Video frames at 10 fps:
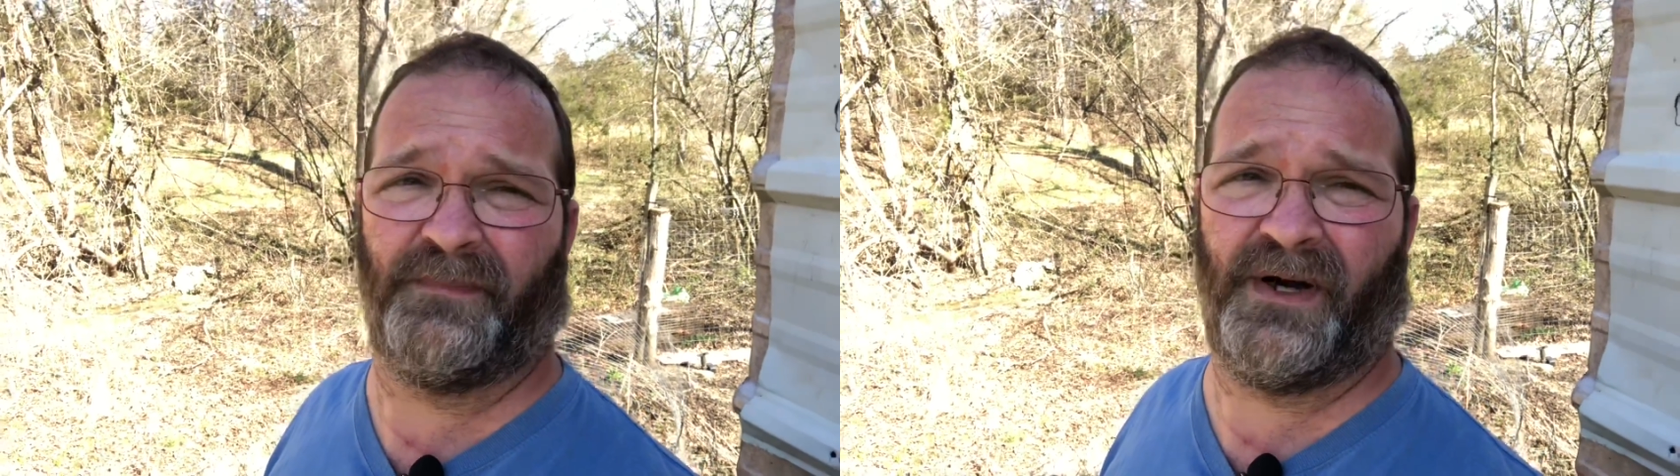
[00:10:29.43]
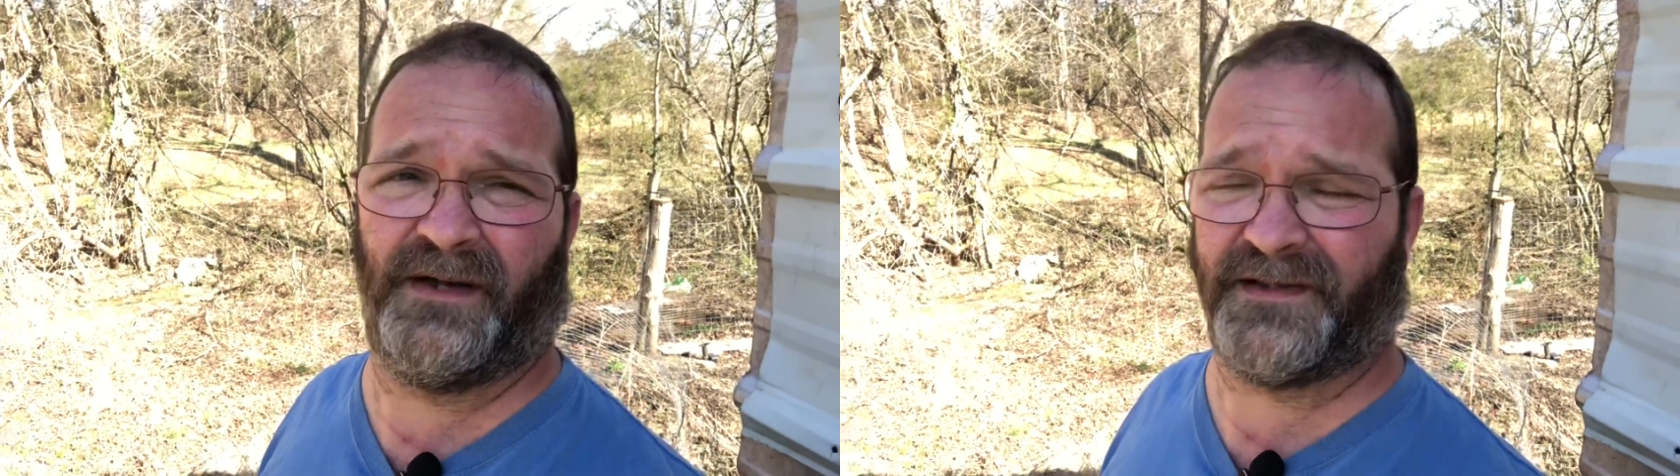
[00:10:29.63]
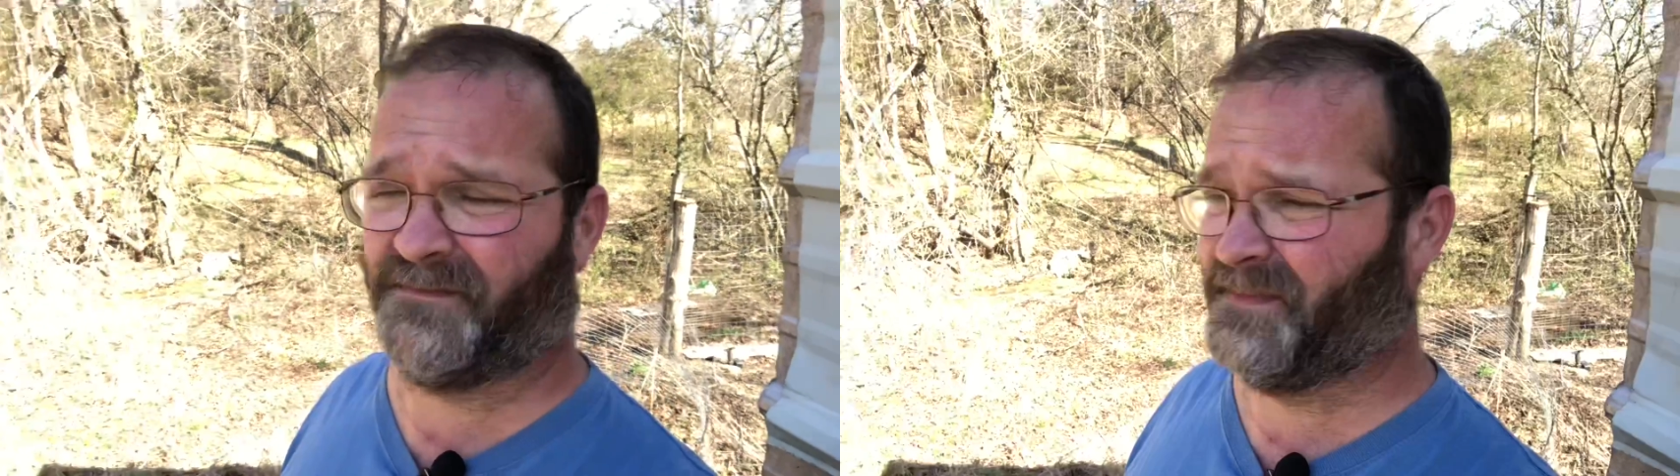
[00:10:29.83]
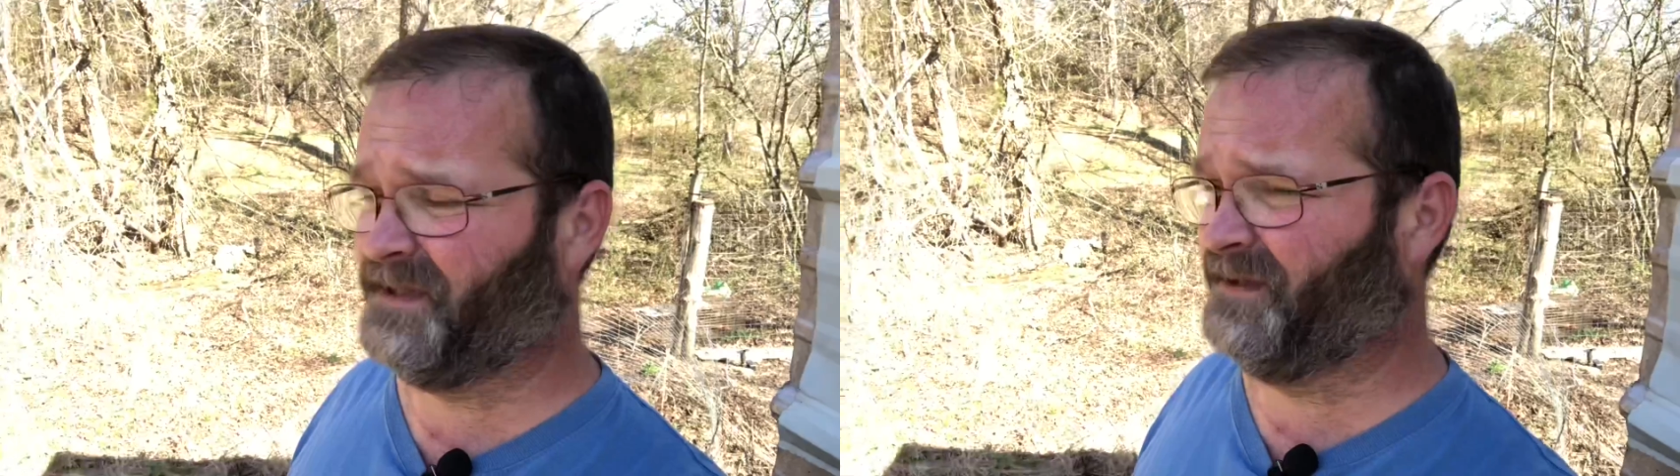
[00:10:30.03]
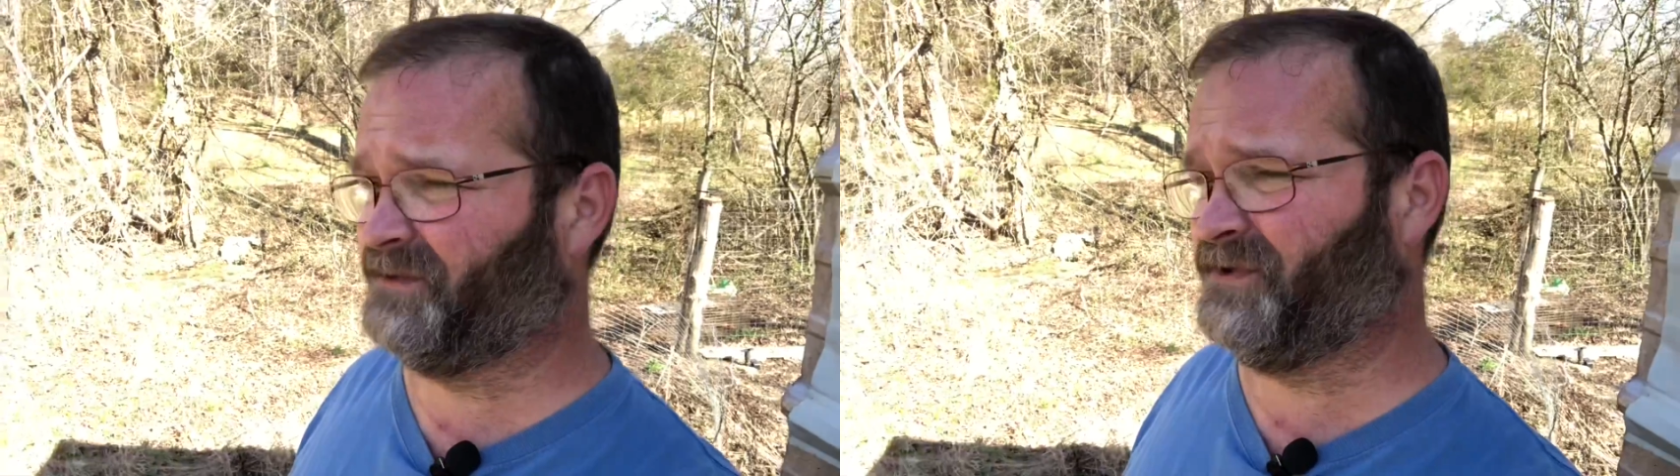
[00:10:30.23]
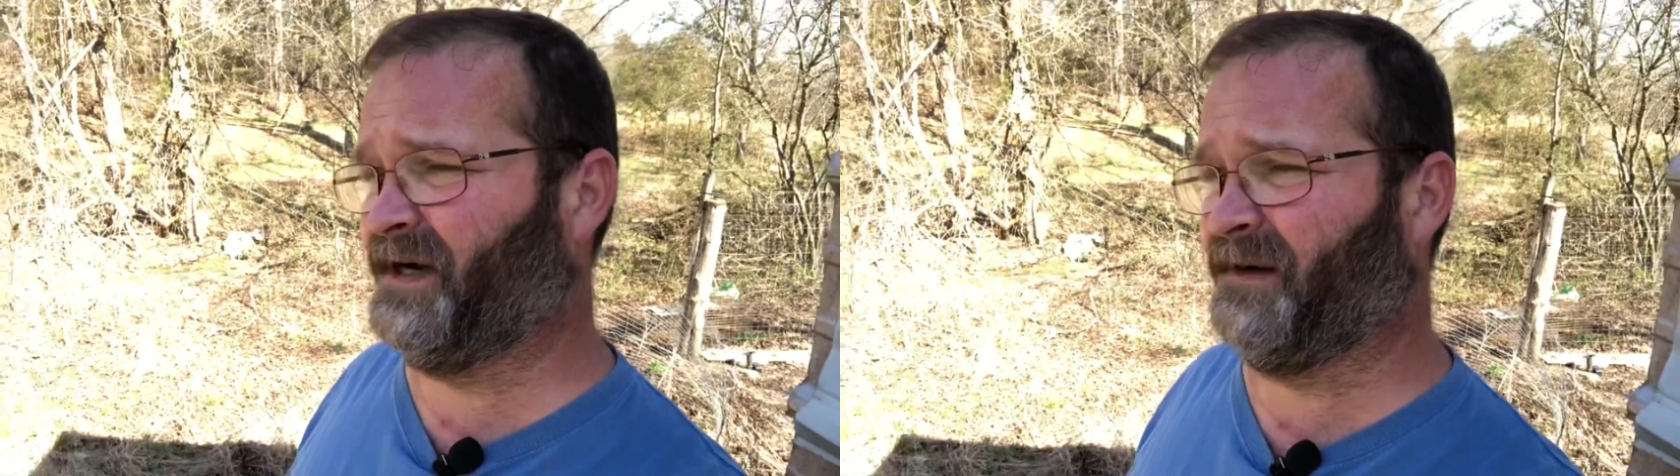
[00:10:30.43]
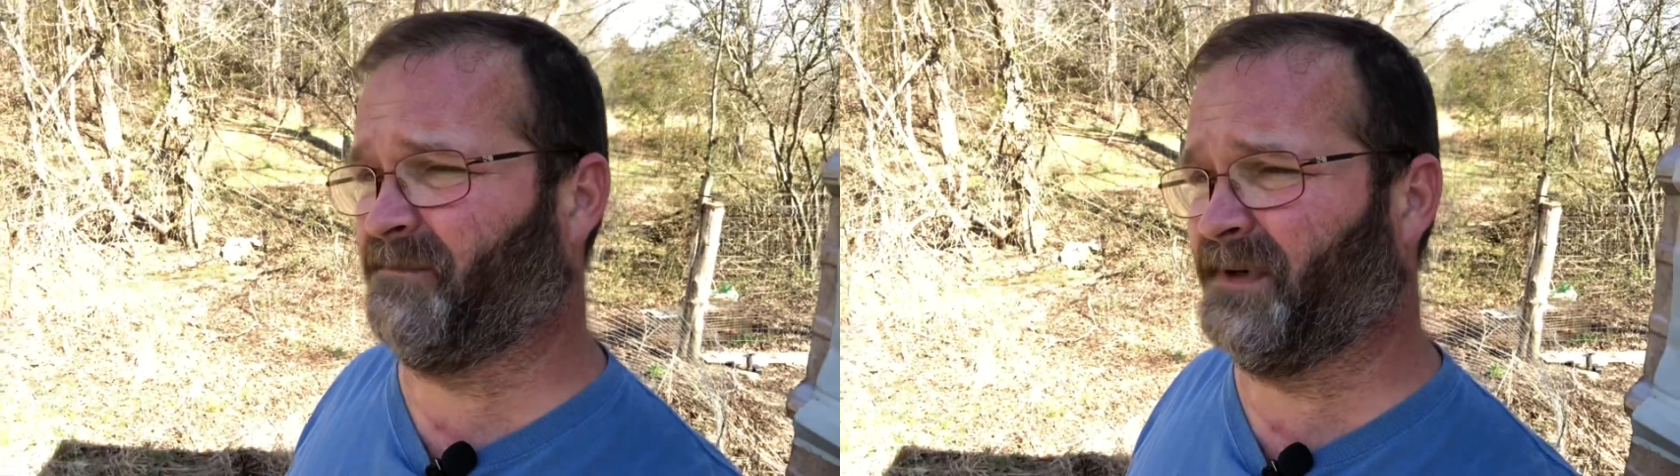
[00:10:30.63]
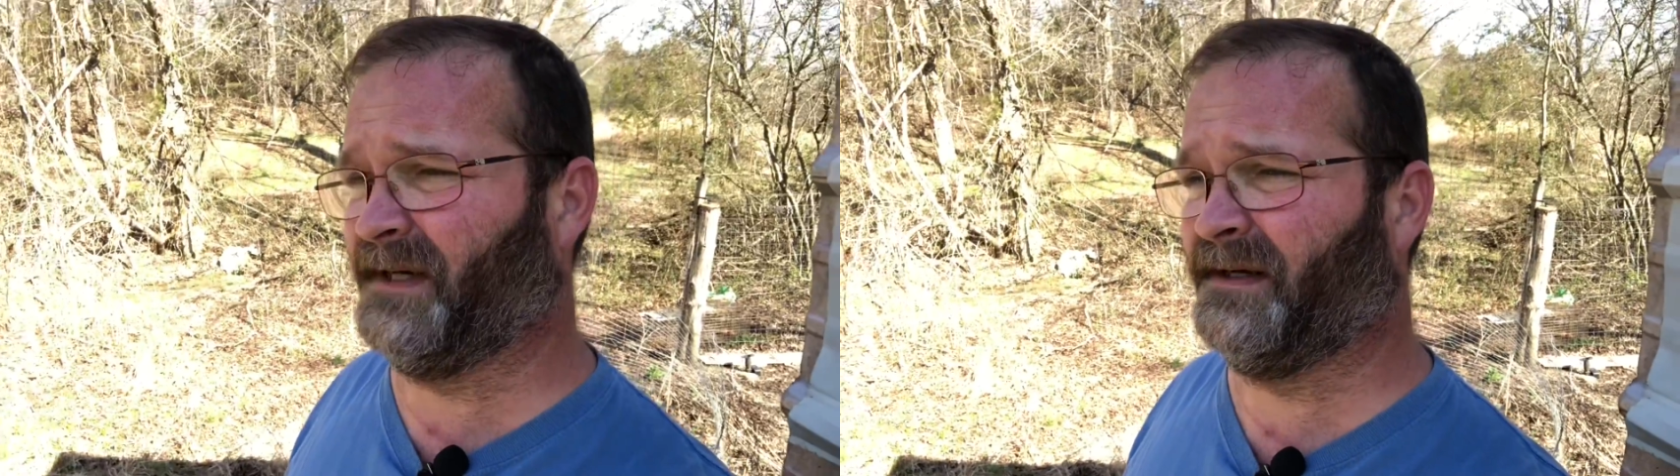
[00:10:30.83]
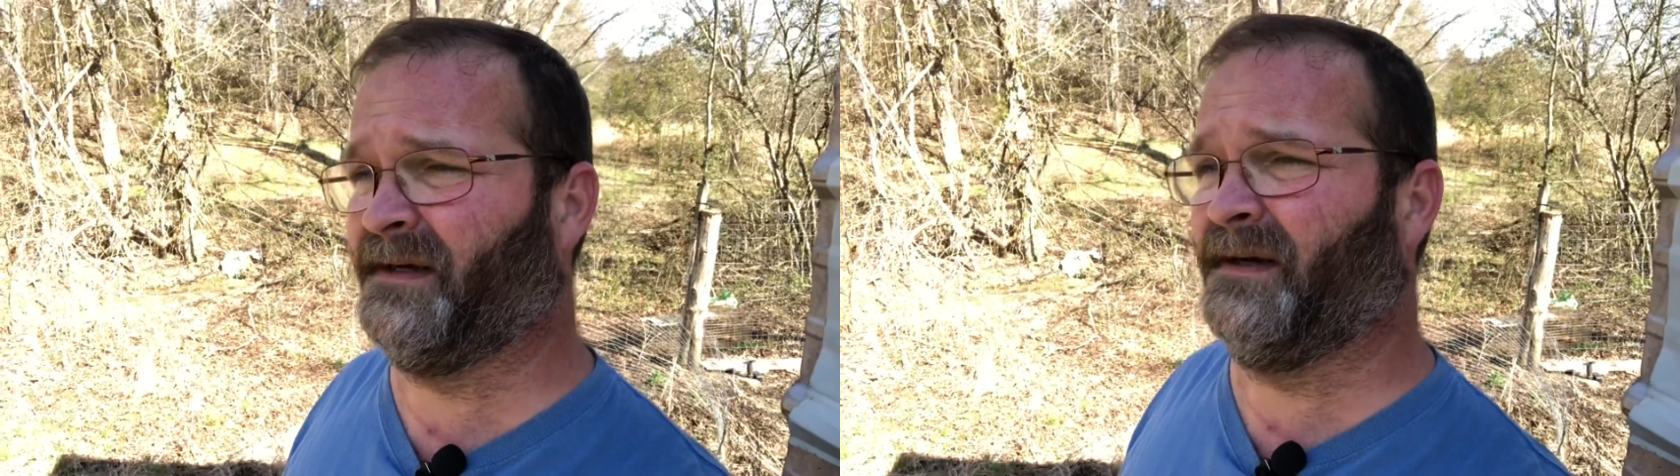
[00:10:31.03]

possums in the trap, but